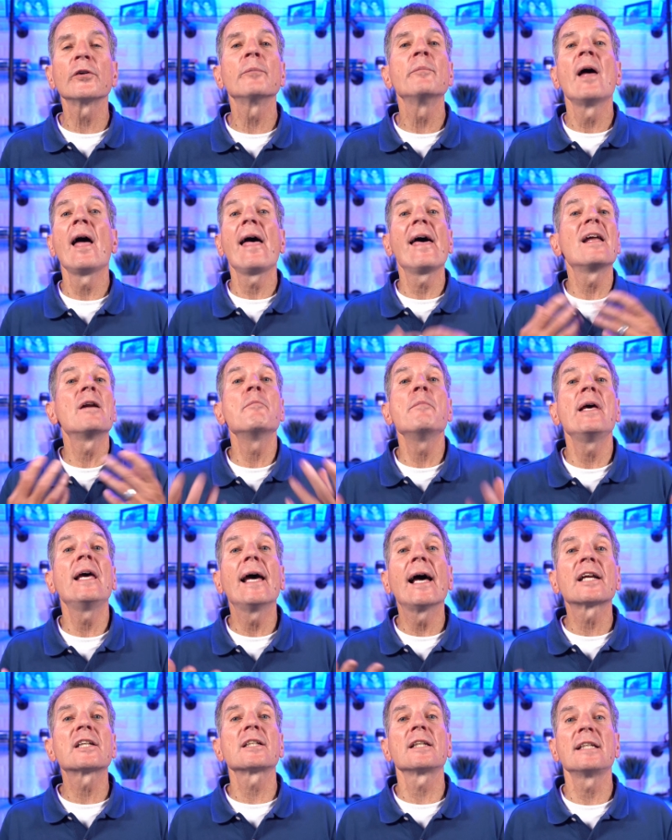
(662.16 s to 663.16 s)
them, and it may
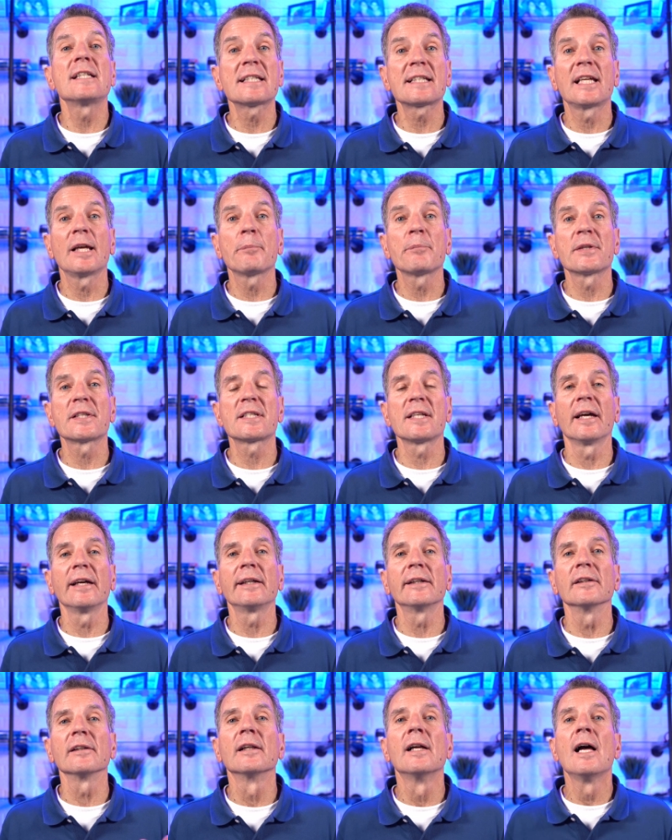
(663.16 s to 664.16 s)
actually skip a
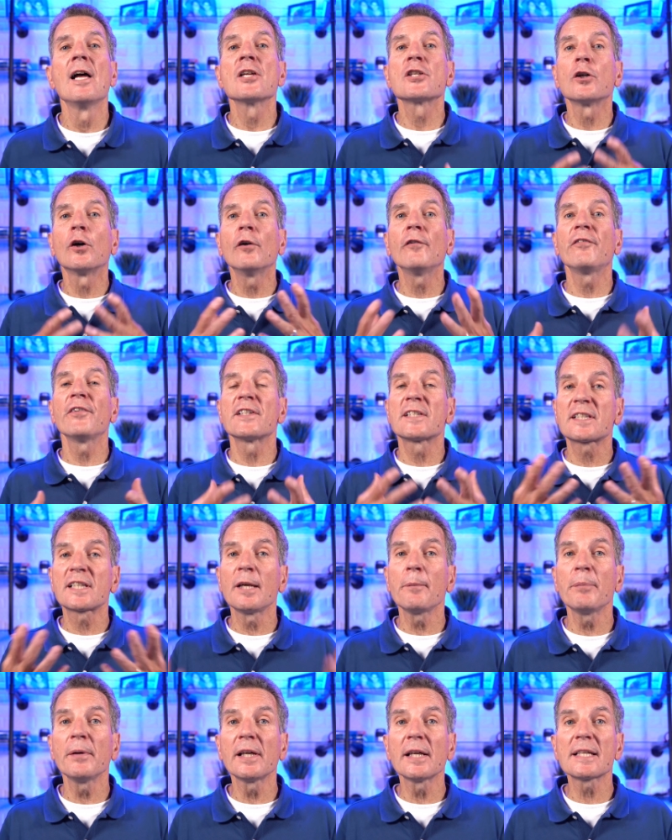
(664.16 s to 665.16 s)
cycle. So if it's
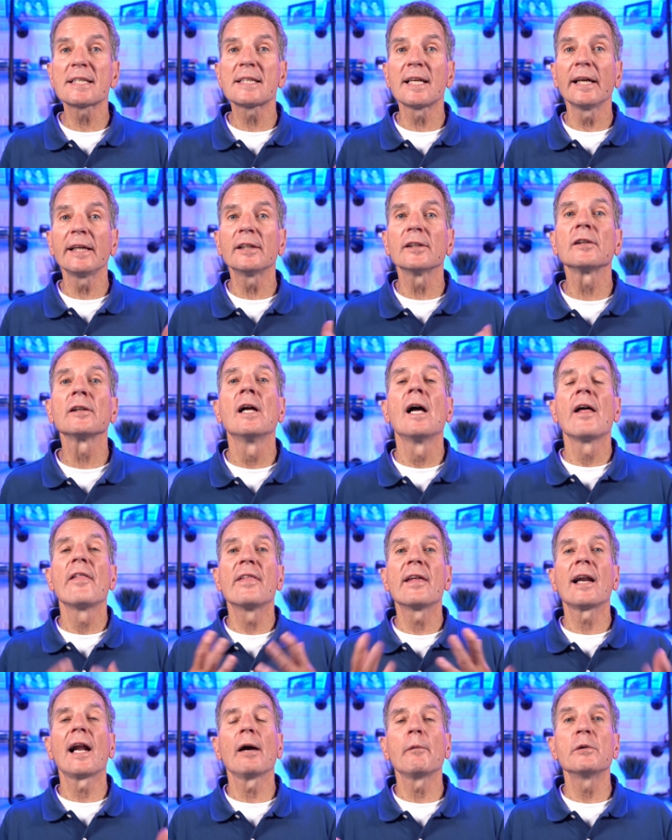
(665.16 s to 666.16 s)
skipping a cycle,
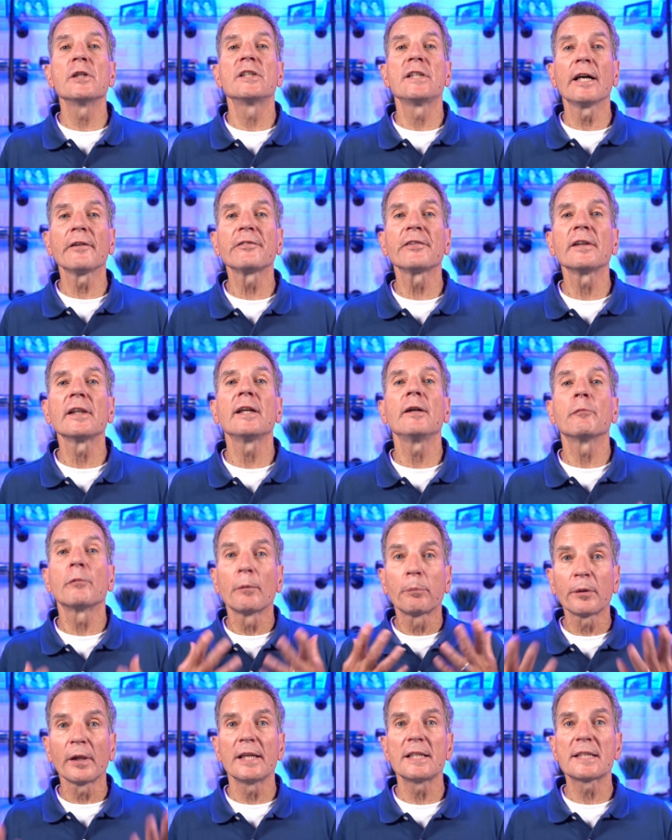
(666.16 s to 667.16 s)
then I would definitely
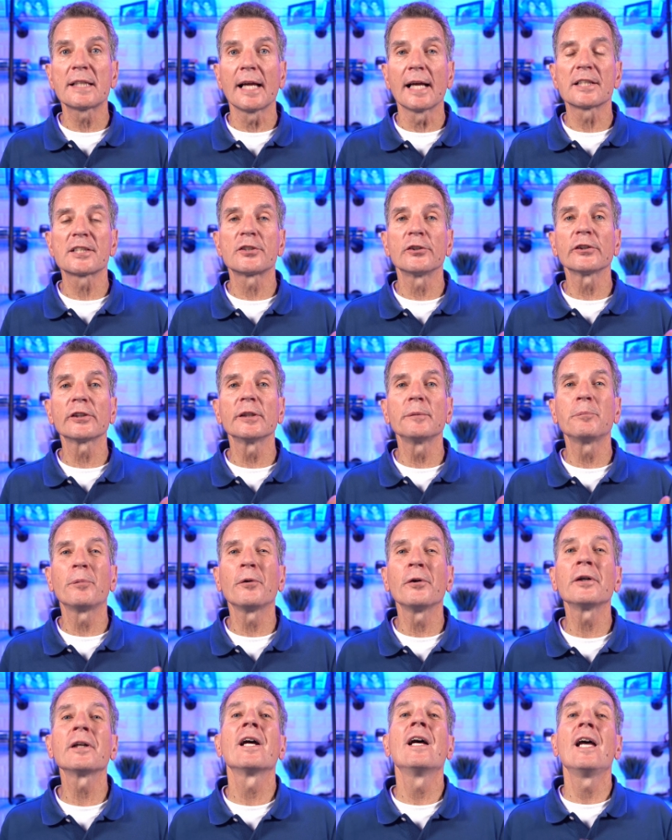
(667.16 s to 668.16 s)
replace that circuit
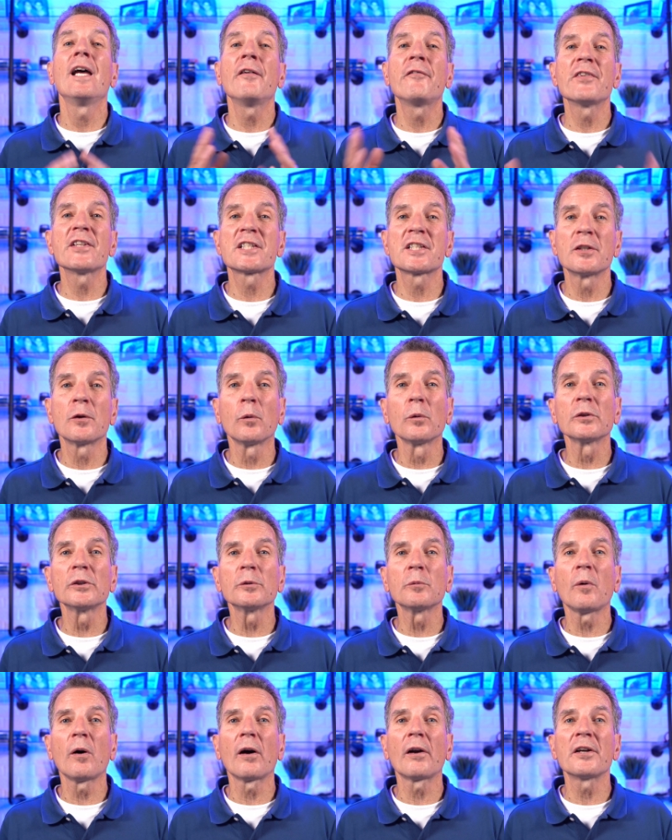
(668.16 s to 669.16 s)
board. If it's an
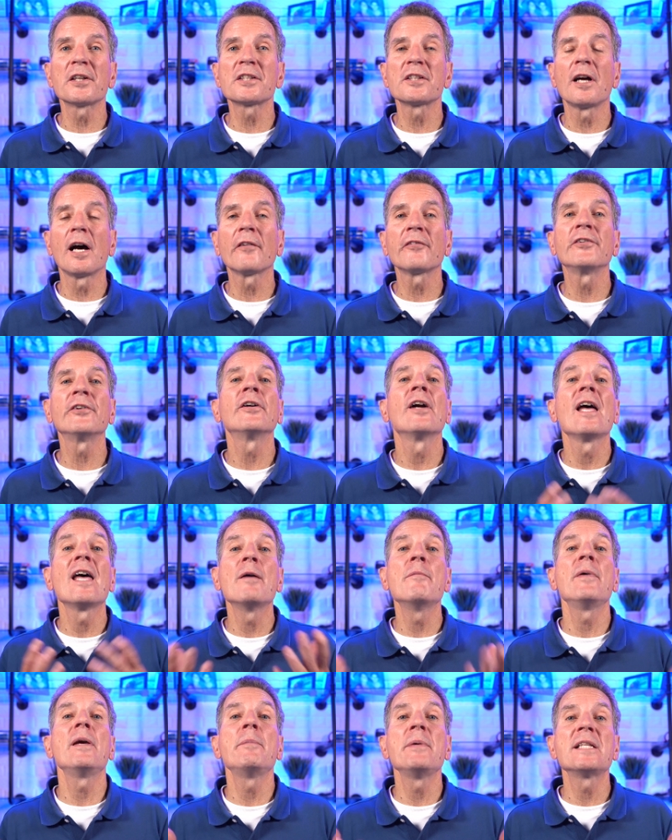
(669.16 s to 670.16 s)
older water softener,
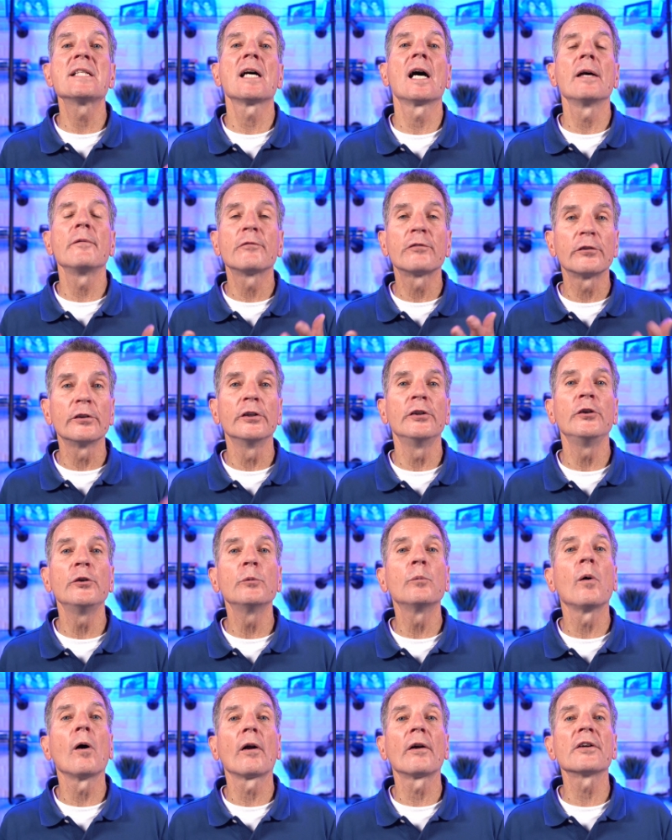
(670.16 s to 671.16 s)
it may be time for a
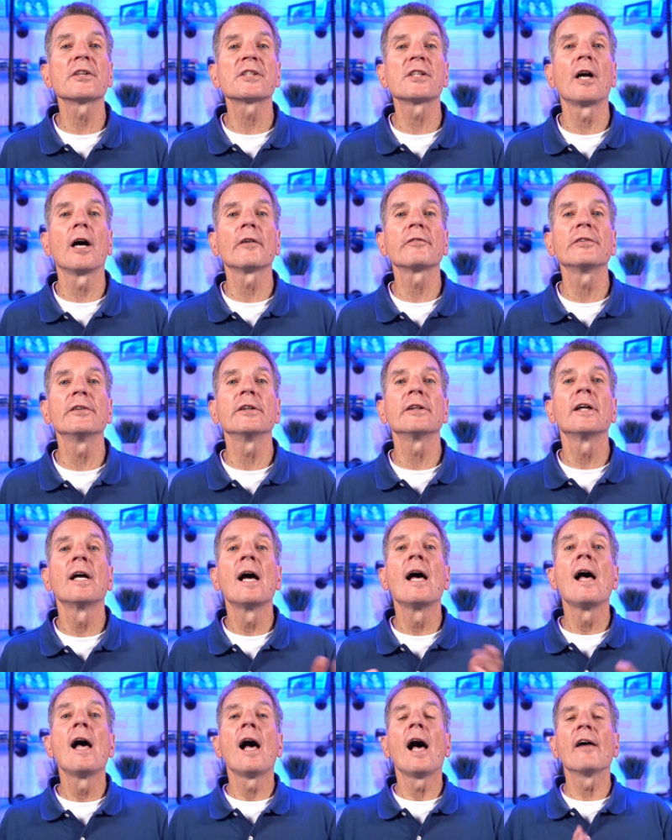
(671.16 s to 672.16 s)
new water softener.
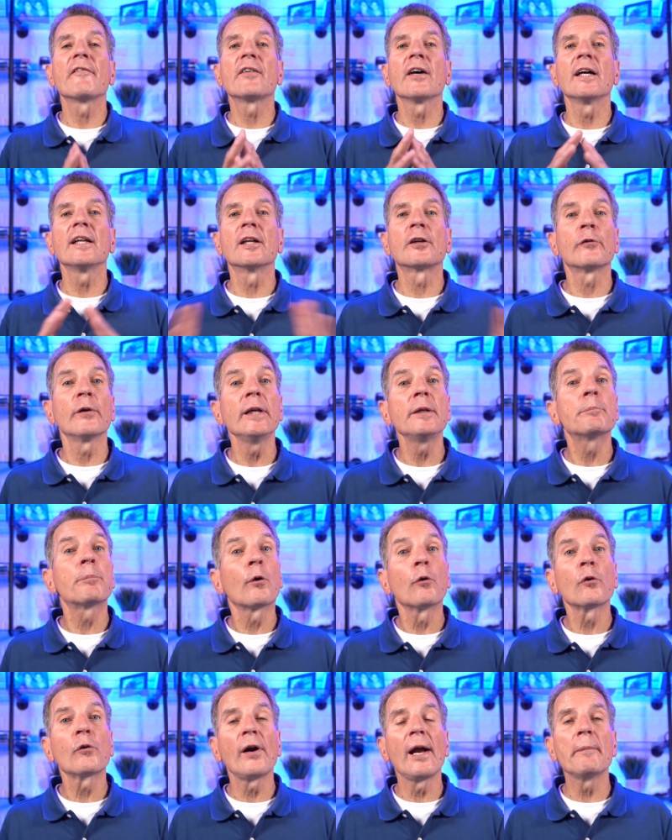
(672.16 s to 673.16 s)
I've got a great
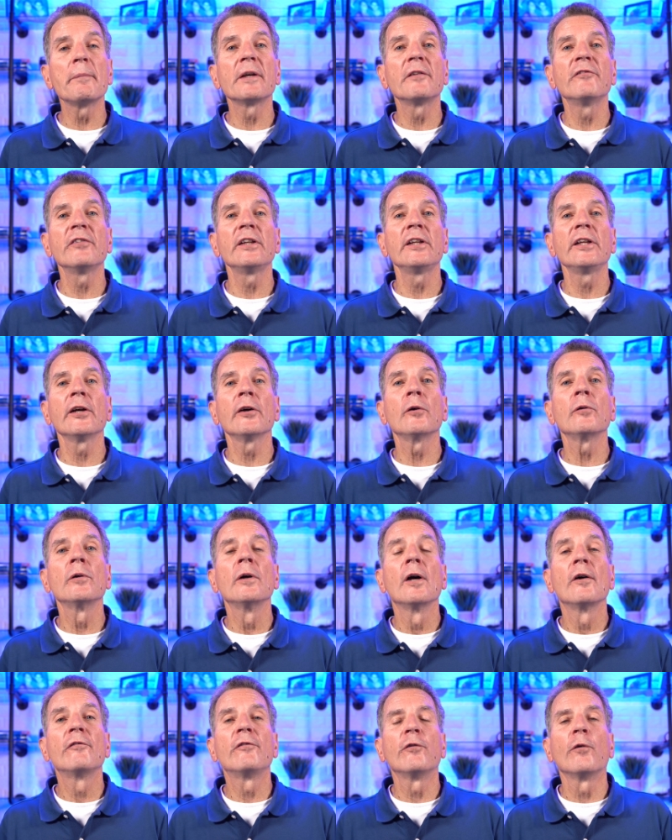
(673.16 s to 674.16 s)
programming video
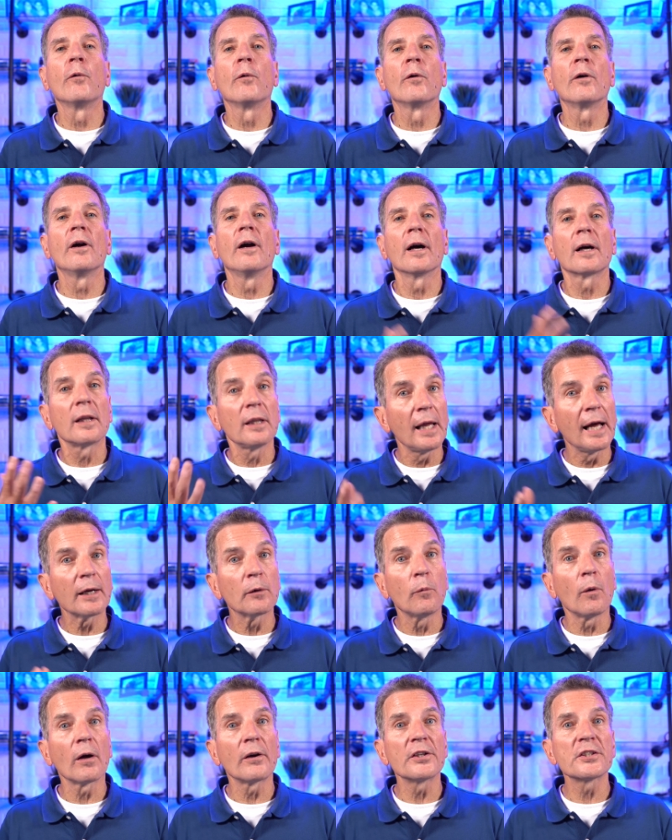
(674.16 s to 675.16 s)
for uh,
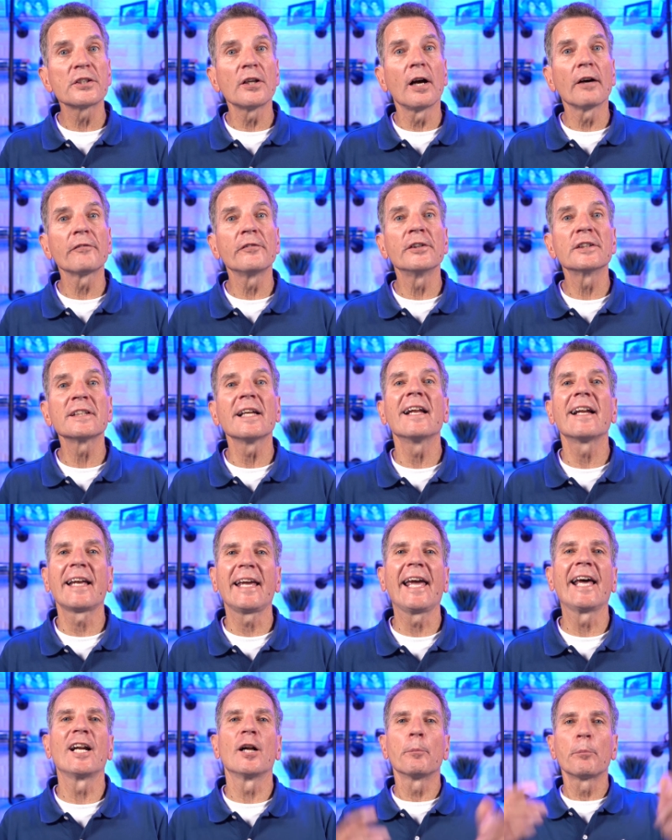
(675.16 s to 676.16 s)
Clack water softeners, and
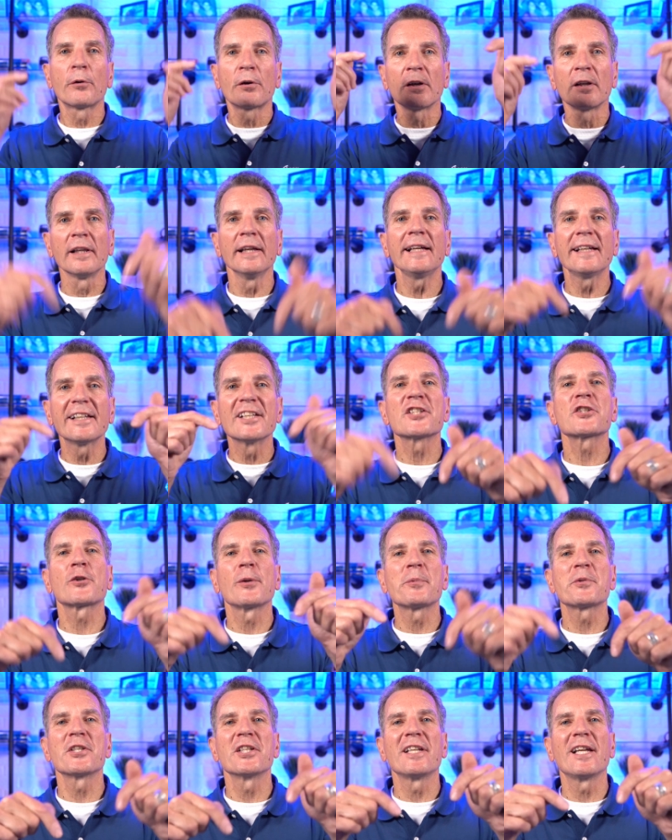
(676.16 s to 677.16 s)
again, I'll put a link in the
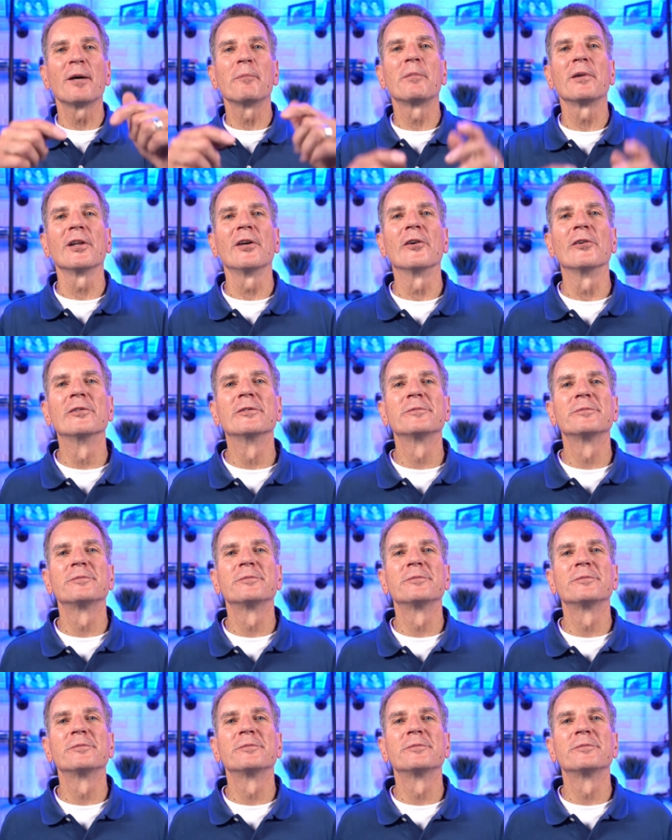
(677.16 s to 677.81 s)
description down below.